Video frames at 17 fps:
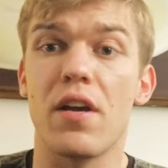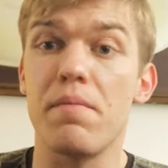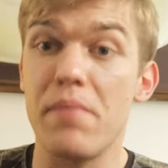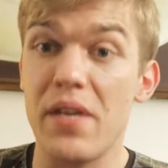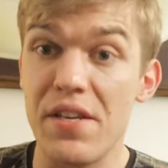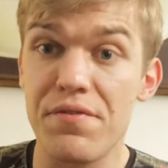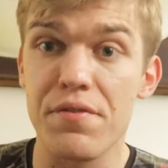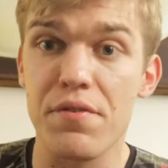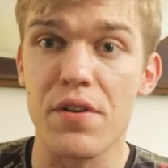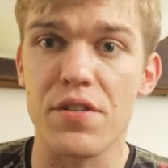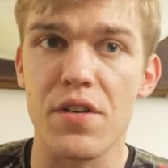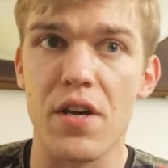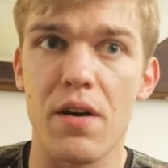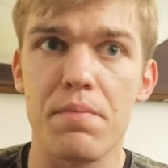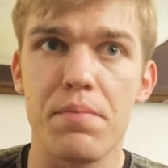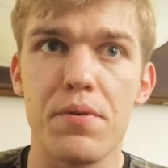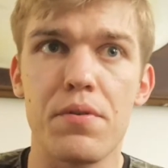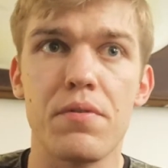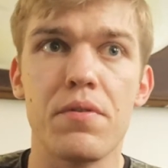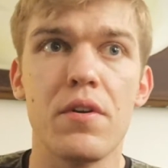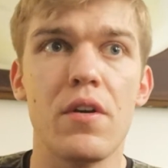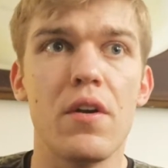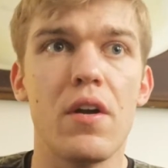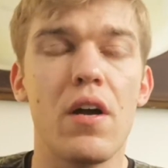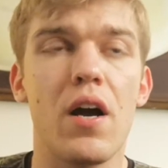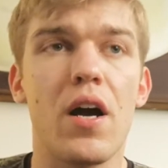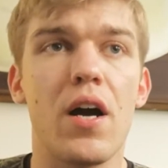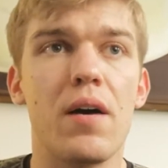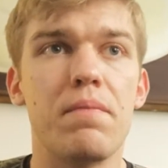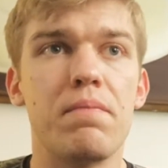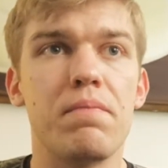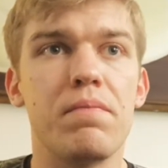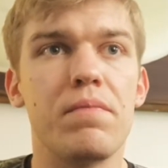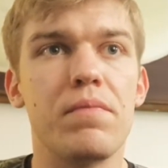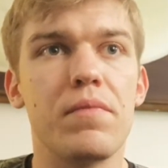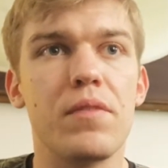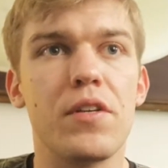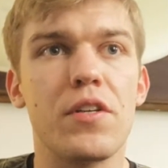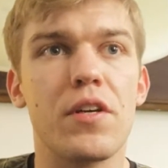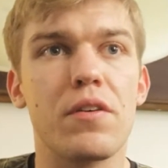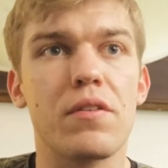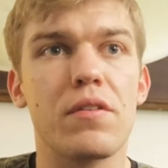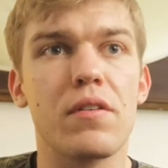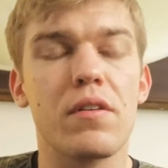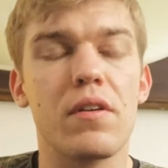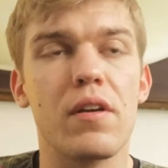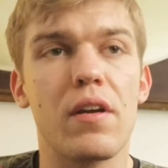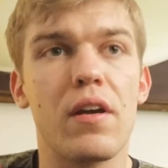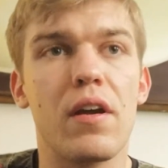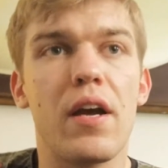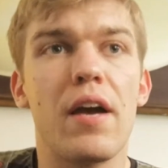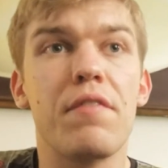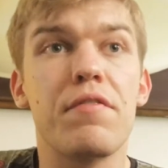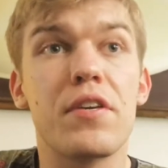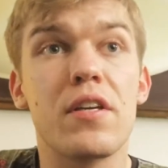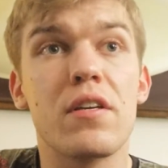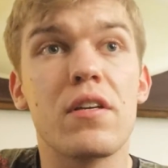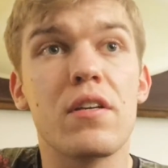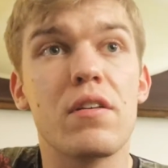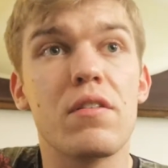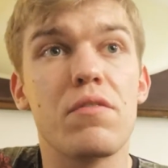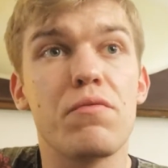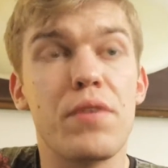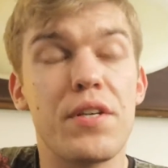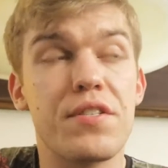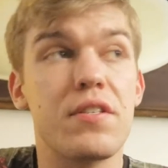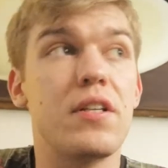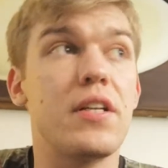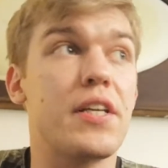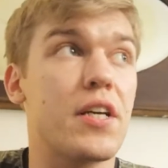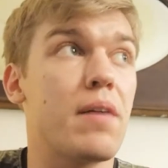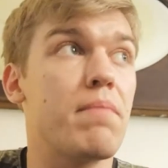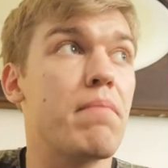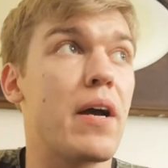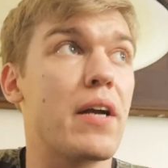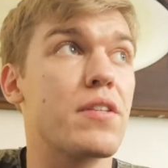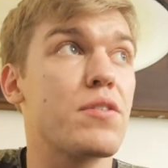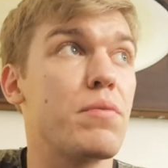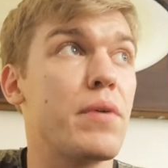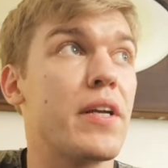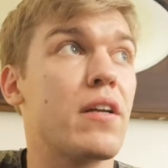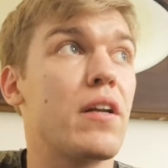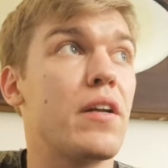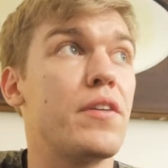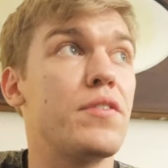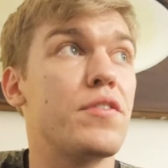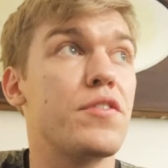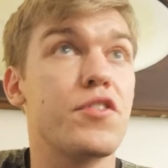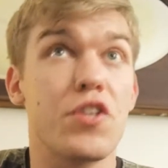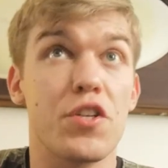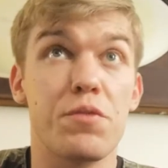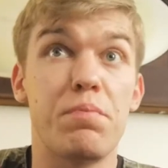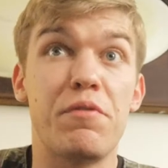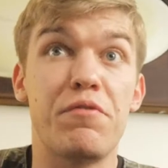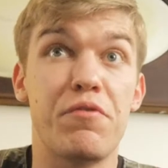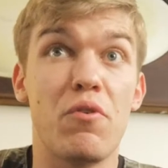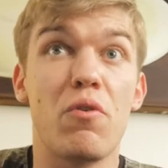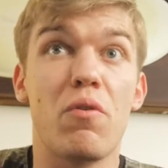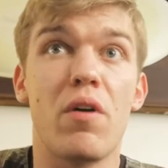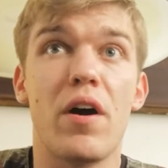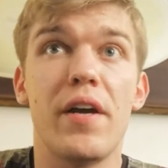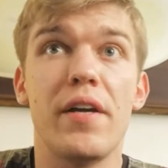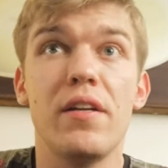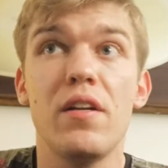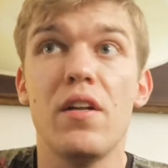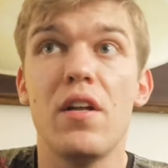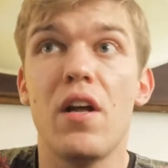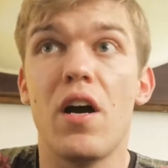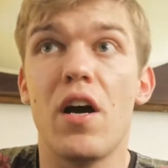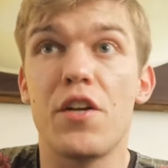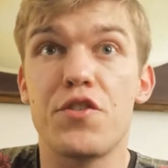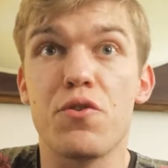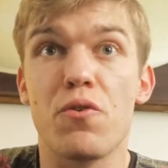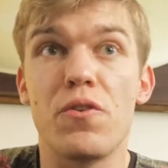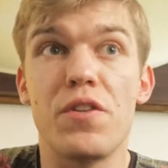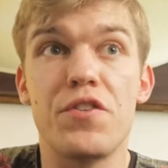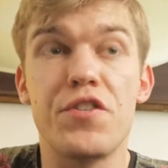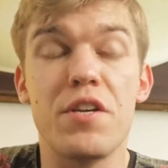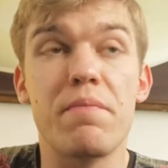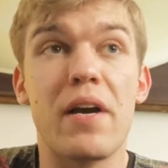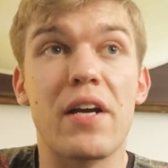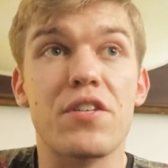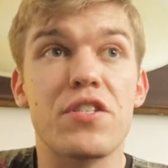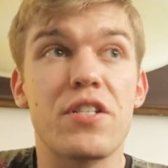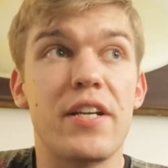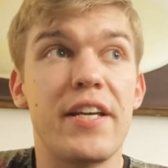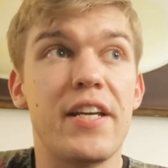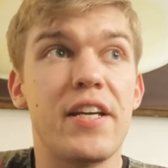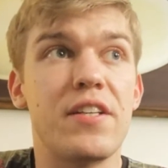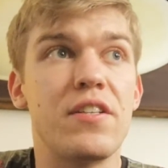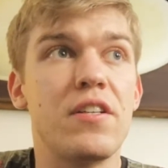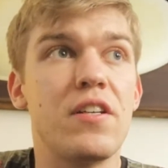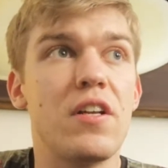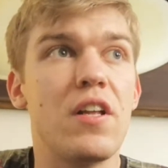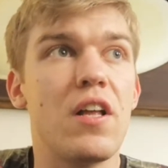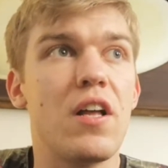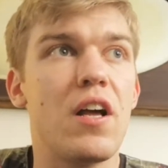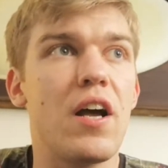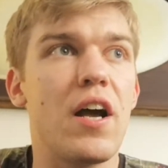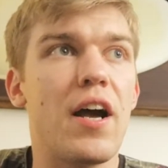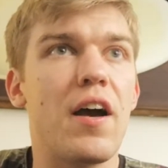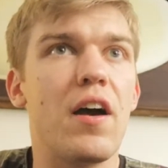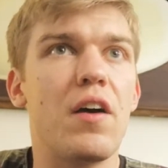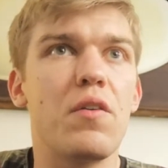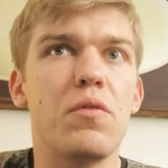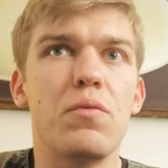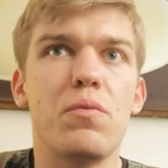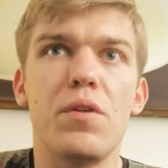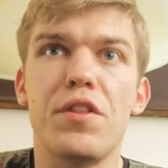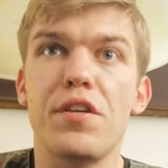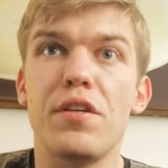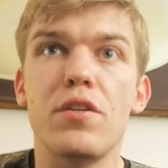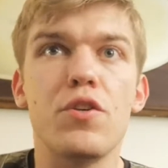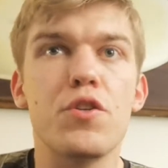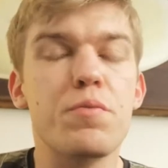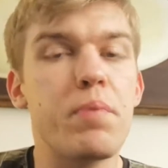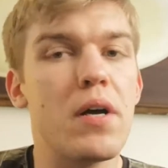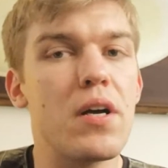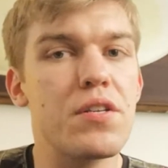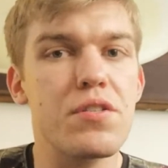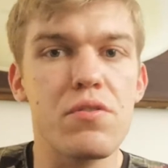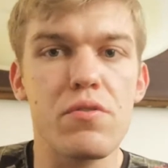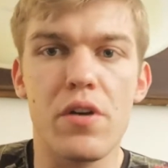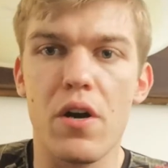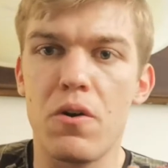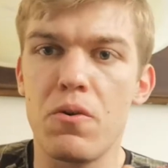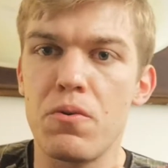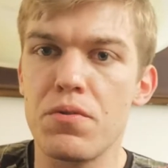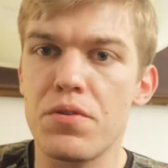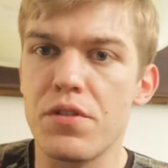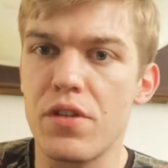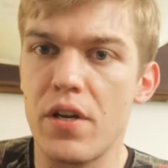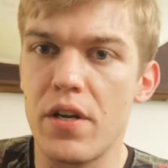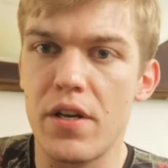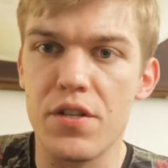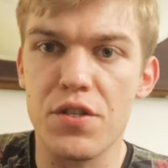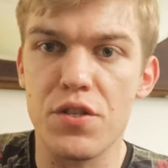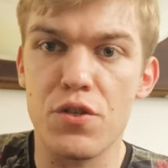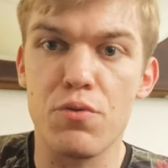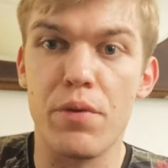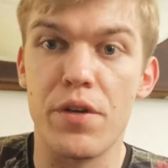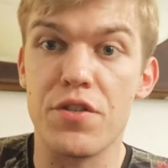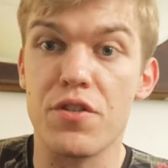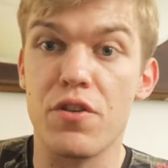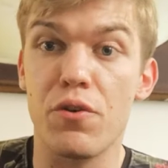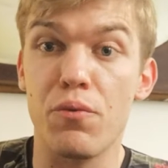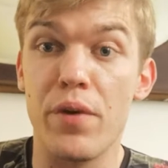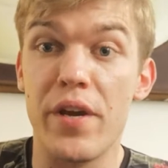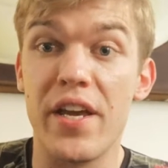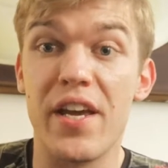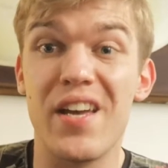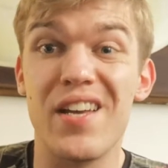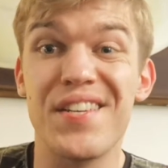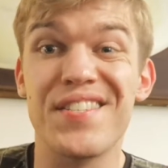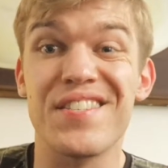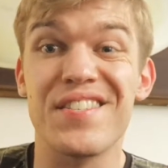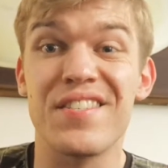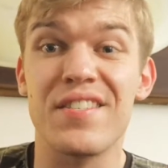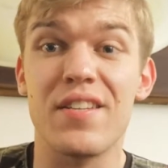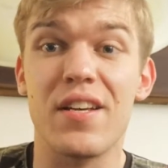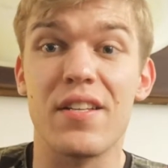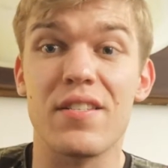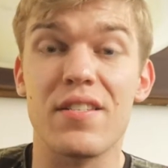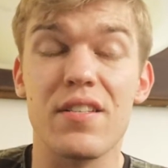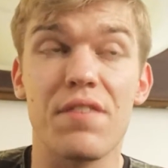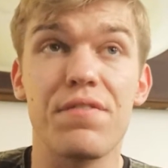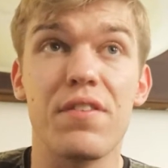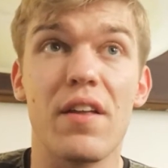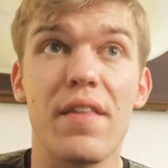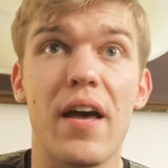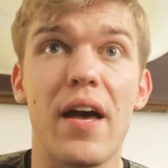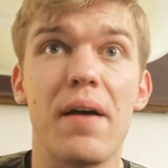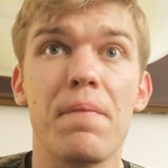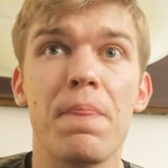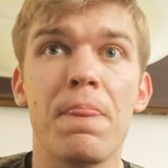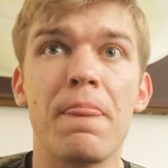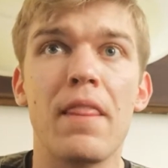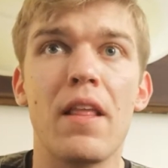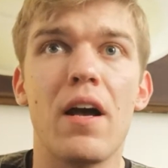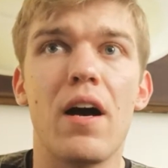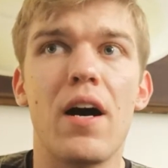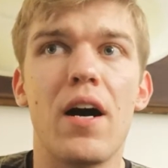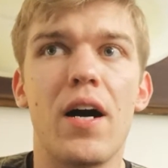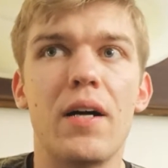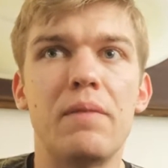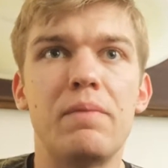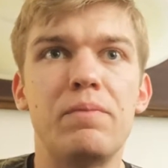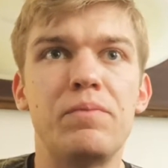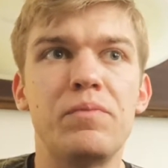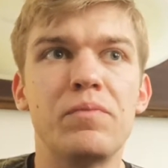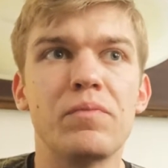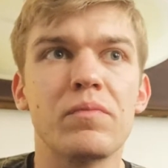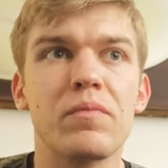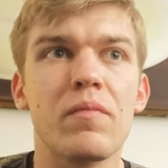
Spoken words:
Like me, for example, having recently come back to England just before I joined the gym, actually, and with huge personal goals to switch careers and stuff like that, I've